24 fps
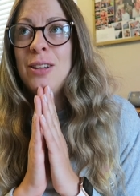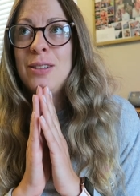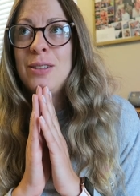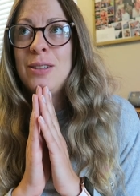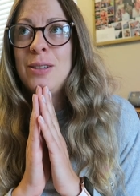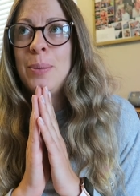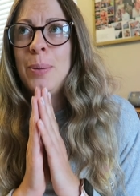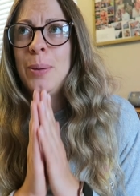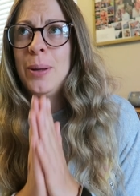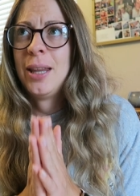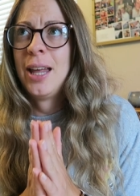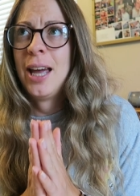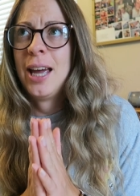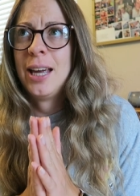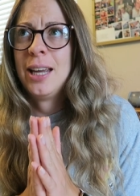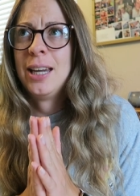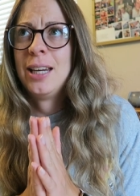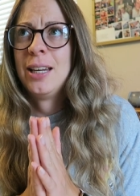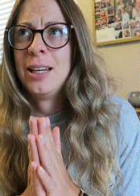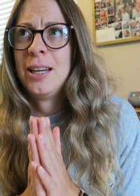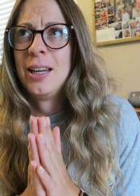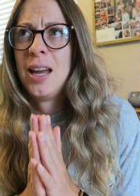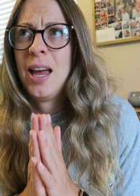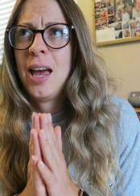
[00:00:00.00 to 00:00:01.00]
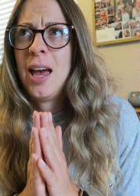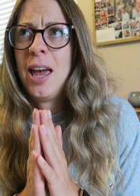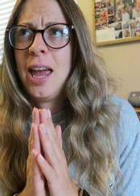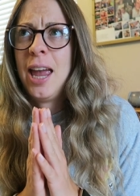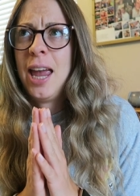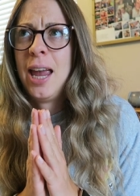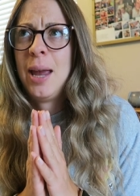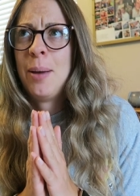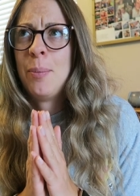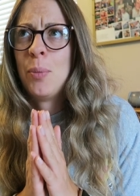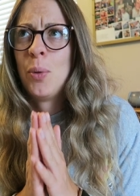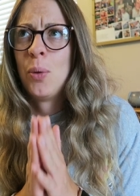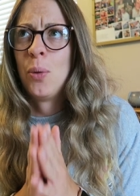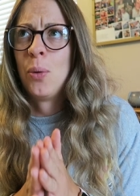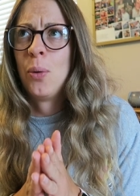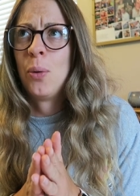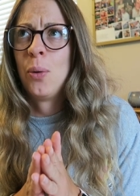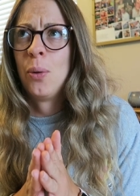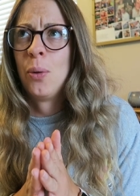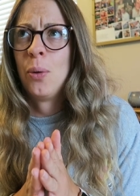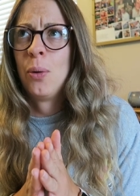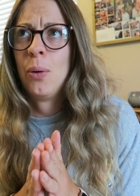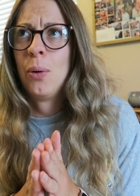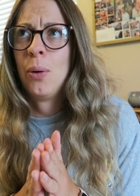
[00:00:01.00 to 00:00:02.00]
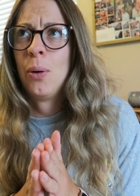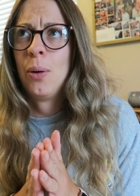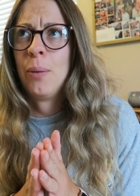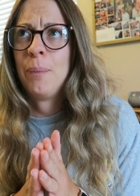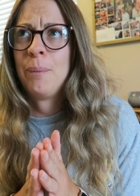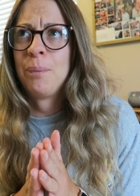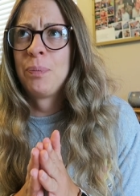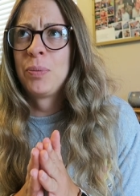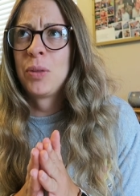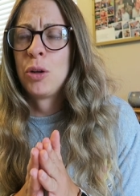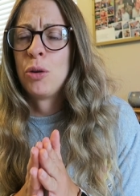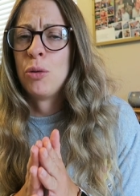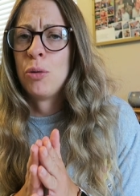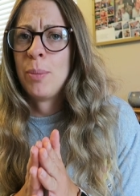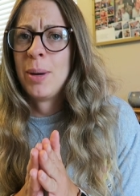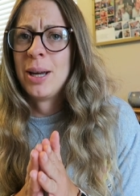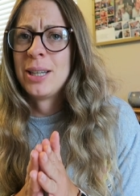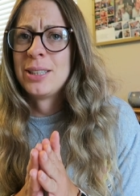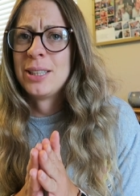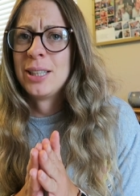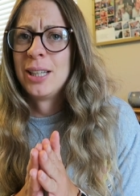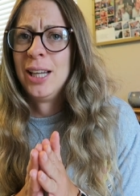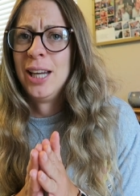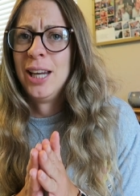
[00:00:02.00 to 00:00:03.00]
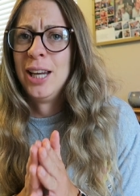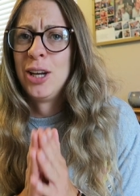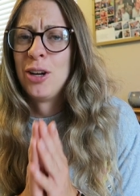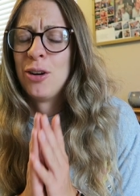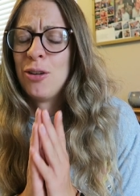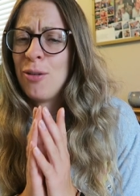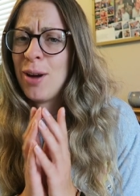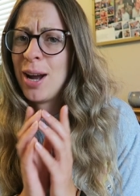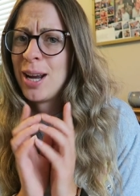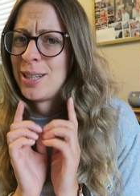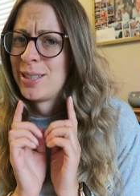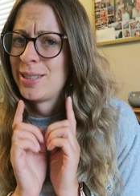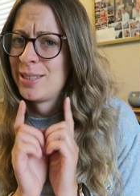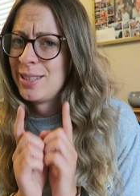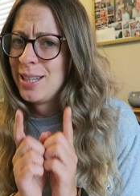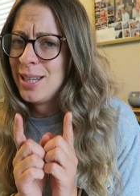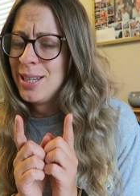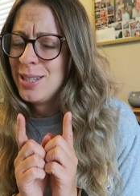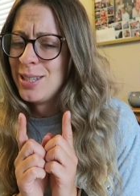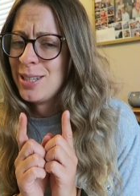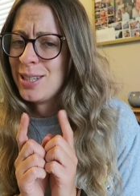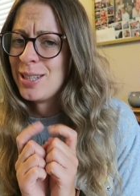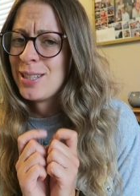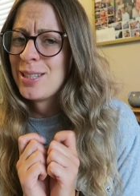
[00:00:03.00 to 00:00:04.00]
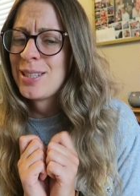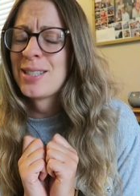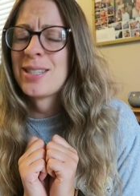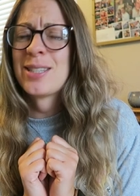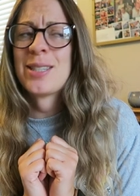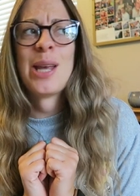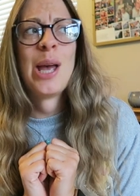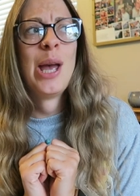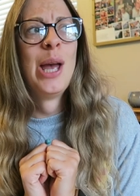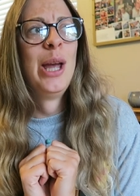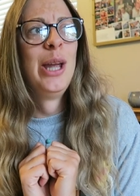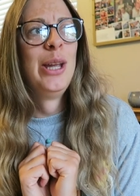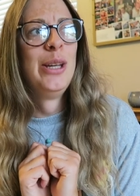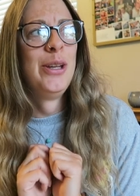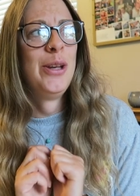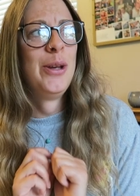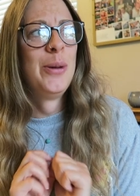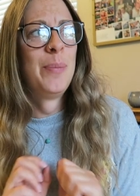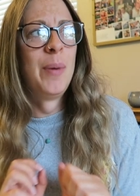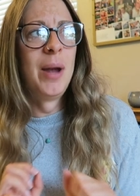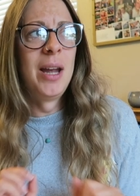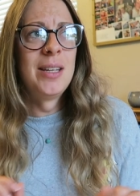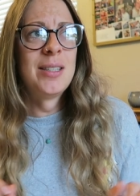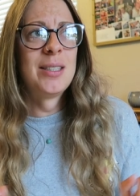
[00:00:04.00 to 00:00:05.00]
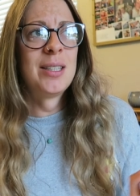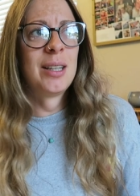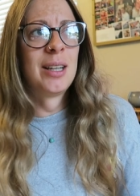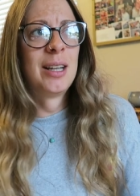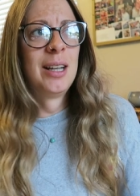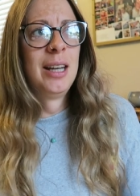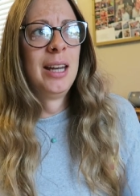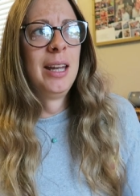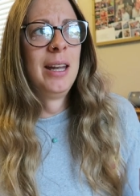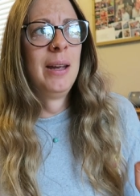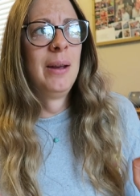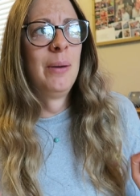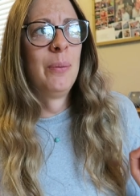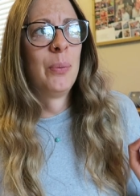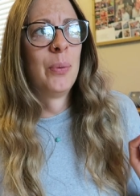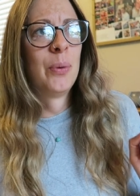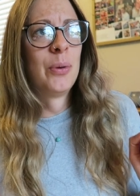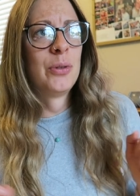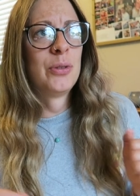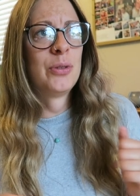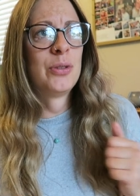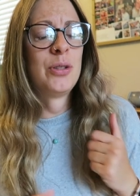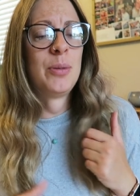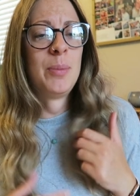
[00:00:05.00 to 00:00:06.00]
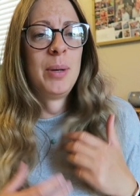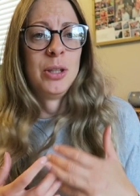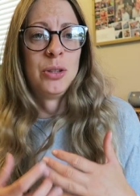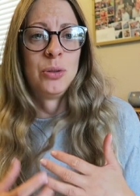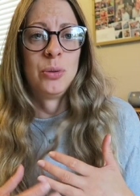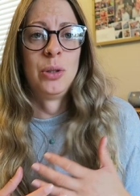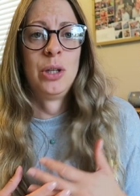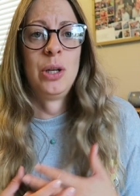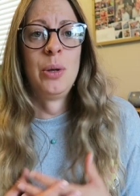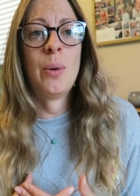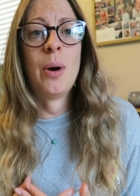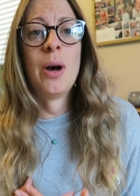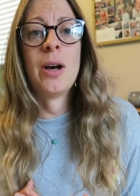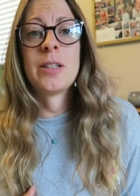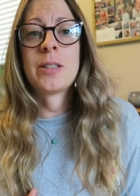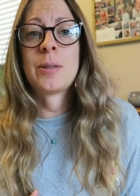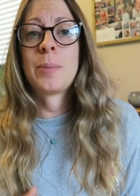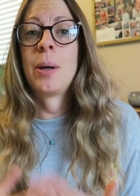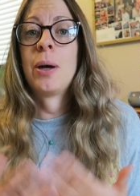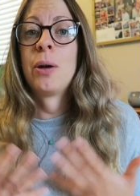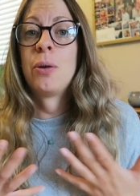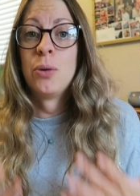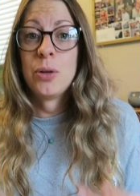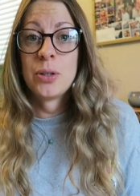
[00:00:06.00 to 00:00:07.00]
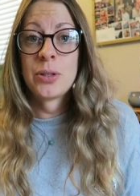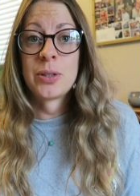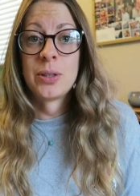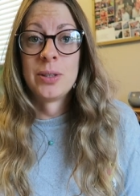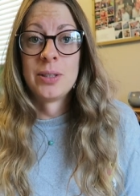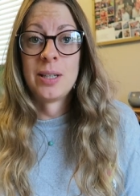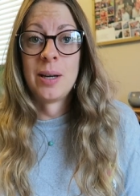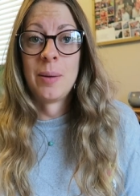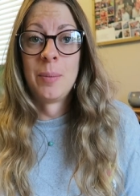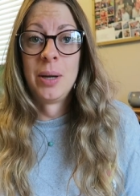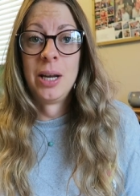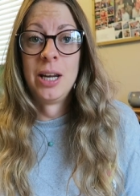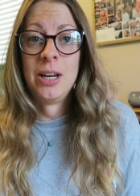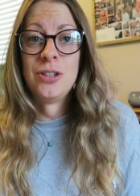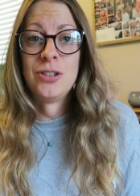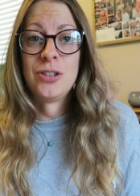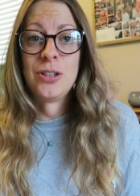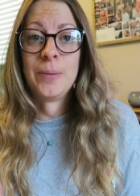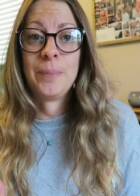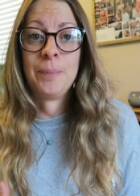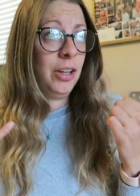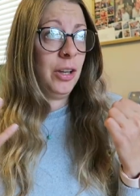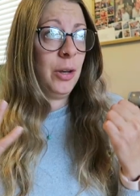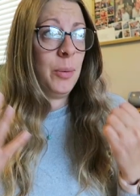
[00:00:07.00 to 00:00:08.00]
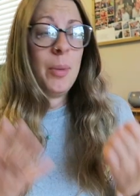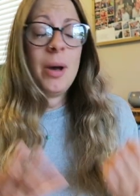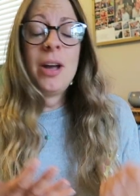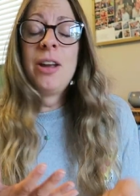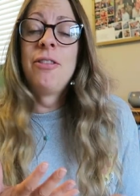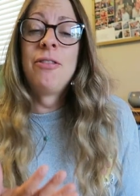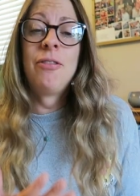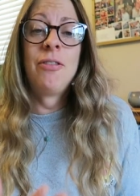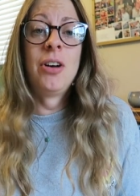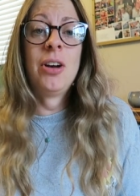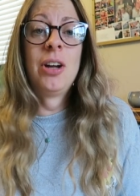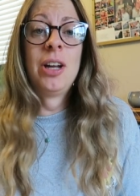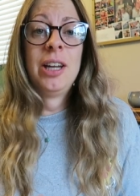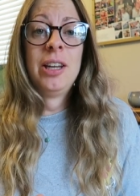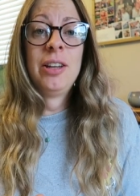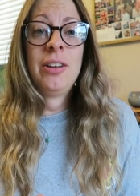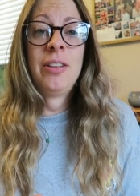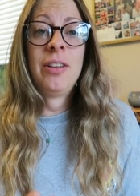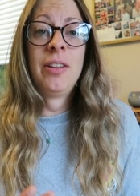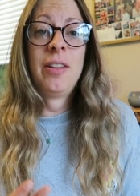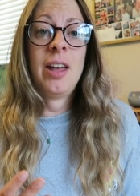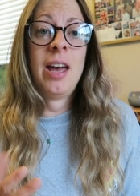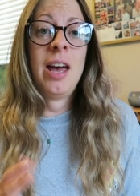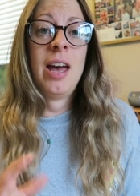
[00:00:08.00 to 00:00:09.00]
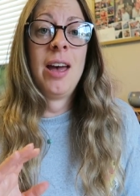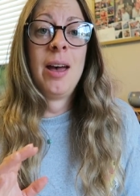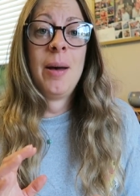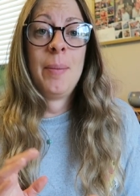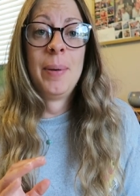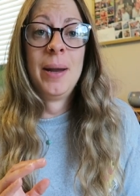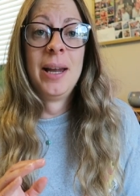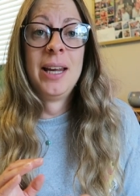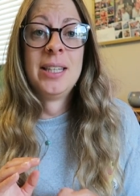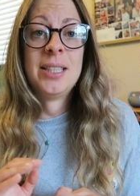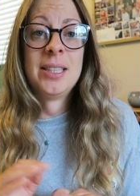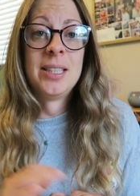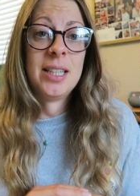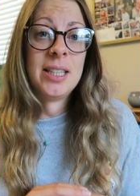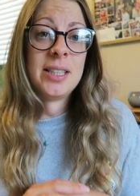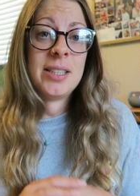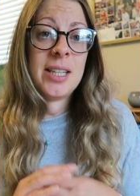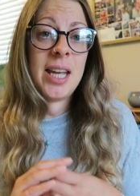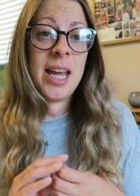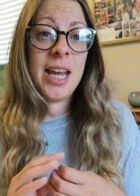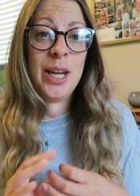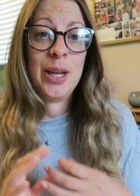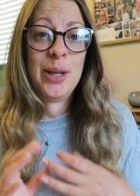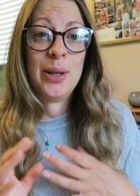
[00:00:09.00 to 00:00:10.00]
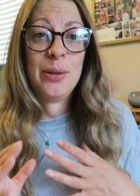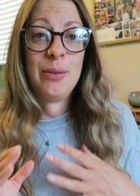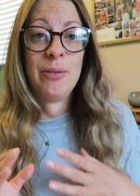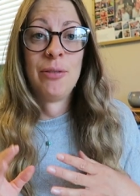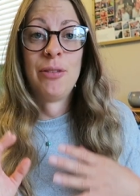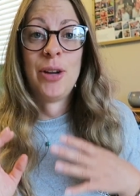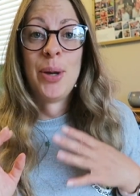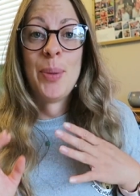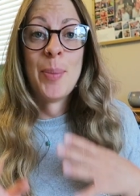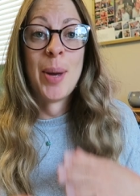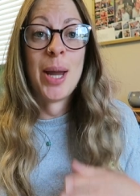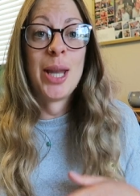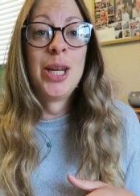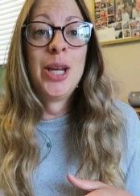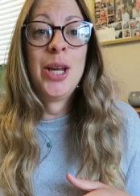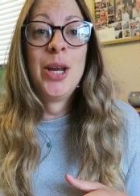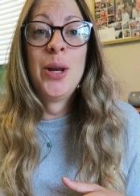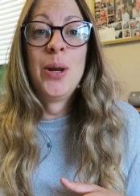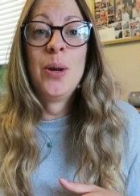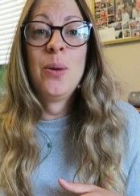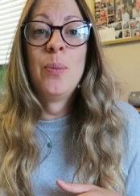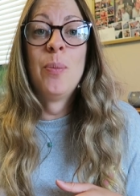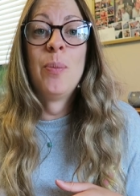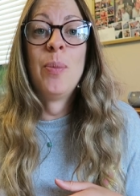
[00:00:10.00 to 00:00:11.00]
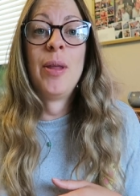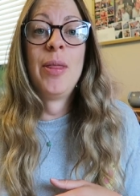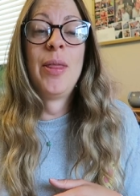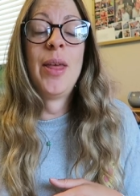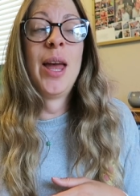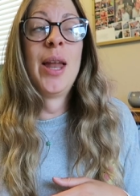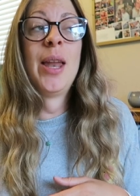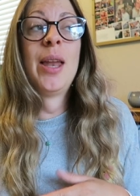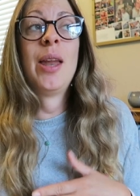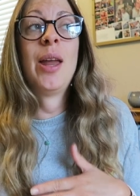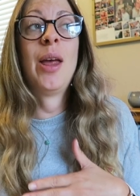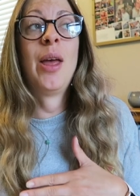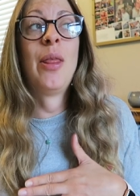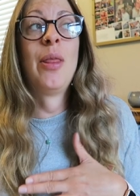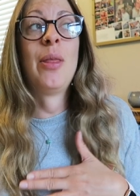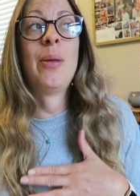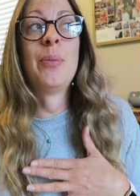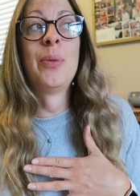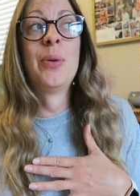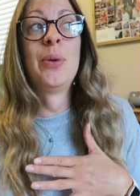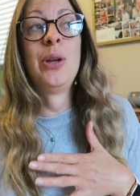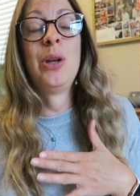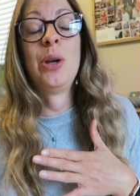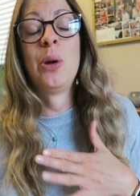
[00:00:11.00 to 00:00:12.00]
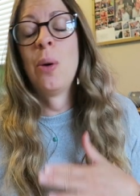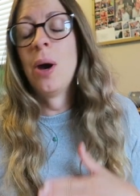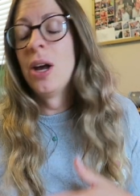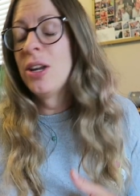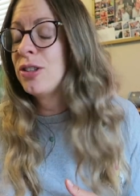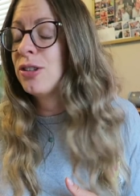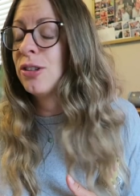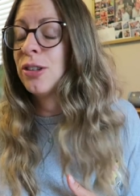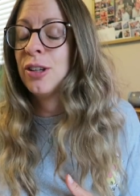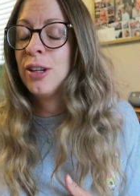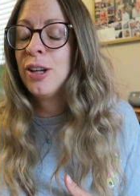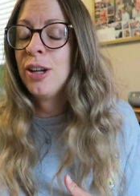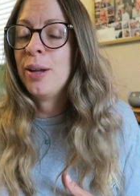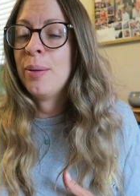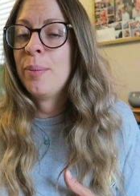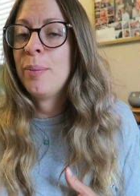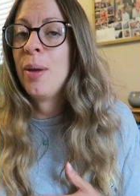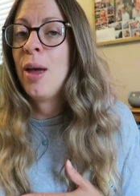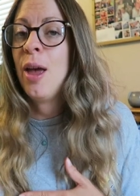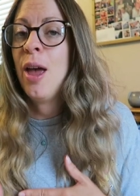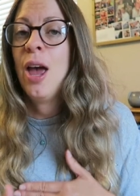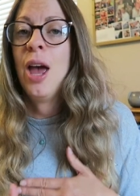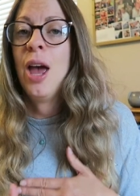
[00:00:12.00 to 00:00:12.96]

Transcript: to put that in a more grammatically correct sentence, you basically want to make sure you ask about cross contamination. You might find that a place lists a gluten free menu, but then the more you question them,